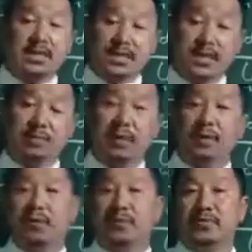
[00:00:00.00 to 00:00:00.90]
in the
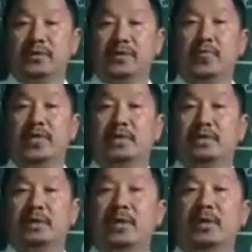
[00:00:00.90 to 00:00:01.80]
form of
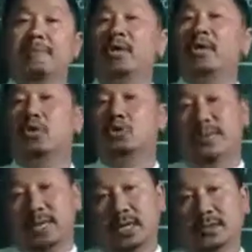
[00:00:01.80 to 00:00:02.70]
waste called
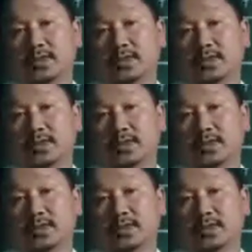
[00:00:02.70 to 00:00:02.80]
bilirubin.